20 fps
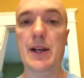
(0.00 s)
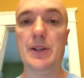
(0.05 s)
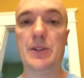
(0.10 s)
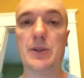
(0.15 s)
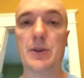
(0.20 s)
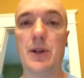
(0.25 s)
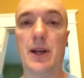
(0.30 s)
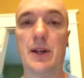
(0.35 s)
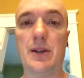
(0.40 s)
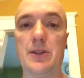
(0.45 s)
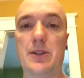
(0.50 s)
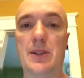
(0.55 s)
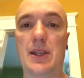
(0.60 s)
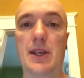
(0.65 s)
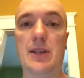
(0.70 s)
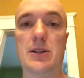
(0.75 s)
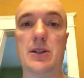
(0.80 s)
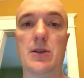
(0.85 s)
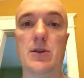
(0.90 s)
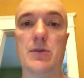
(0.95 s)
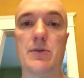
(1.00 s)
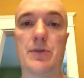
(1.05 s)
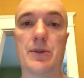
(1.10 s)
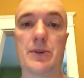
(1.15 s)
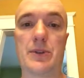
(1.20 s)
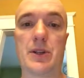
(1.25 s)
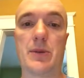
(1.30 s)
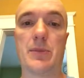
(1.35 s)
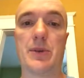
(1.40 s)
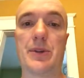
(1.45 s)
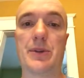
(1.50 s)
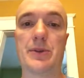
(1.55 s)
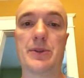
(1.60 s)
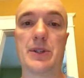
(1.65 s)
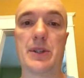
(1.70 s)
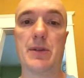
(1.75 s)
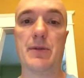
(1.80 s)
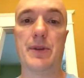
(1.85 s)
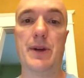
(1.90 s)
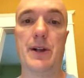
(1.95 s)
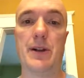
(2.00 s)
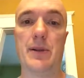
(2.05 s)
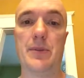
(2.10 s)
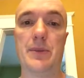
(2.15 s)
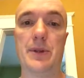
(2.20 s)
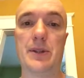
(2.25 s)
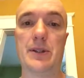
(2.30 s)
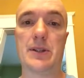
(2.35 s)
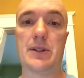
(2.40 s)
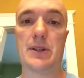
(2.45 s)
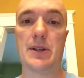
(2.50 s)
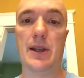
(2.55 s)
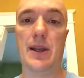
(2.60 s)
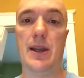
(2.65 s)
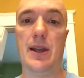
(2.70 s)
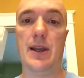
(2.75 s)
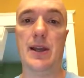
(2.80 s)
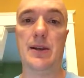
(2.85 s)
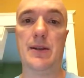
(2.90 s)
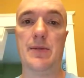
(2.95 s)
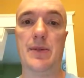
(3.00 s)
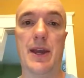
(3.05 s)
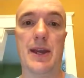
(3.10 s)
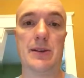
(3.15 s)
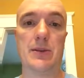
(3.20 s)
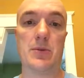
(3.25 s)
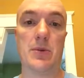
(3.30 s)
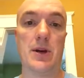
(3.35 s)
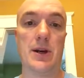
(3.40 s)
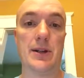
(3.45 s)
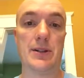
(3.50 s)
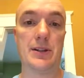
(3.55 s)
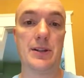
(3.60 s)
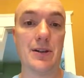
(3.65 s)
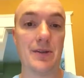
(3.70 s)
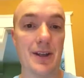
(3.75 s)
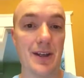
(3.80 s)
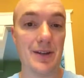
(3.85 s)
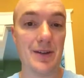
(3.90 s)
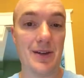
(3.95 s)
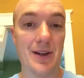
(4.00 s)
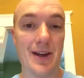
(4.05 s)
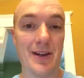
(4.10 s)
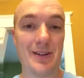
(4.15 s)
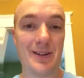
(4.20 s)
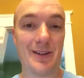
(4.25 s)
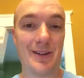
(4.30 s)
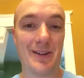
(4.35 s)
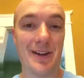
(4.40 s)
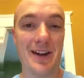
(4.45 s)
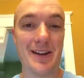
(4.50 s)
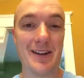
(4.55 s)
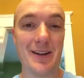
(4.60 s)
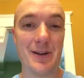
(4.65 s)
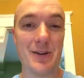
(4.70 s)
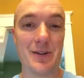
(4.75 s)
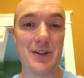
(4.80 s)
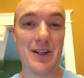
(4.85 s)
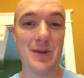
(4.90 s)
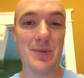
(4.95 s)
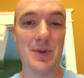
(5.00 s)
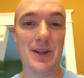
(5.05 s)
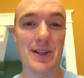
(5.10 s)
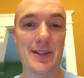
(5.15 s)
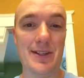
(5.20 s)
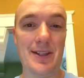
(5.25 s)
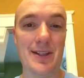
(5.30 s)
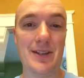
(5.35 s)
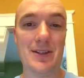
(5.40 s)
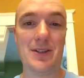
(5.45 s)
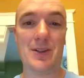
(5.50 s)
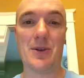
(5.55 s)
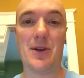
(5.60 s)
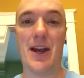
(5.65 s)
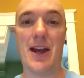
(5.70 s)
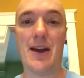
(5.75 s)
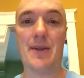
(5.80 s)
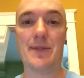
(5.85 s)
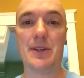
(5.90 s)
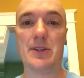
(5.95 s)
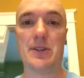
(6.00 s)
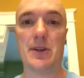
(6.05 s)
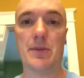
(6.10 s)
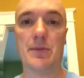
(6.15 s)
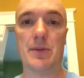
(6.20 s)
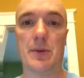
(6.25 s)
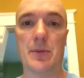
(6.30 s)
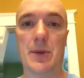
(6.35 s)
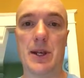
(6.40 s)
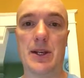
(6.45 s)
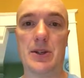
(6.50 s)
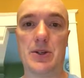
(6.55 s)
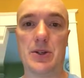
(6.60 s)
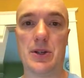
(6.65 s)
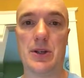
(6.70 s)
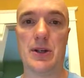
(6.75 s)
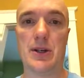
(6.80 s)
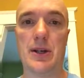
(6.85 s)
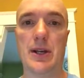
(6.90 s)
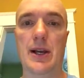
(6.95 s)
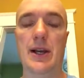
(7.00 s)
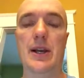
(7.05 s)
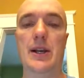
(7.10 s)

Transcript: So kind of stay tuned for some of those developments. And that's why it's good that you guys getting your DPT so you have this information.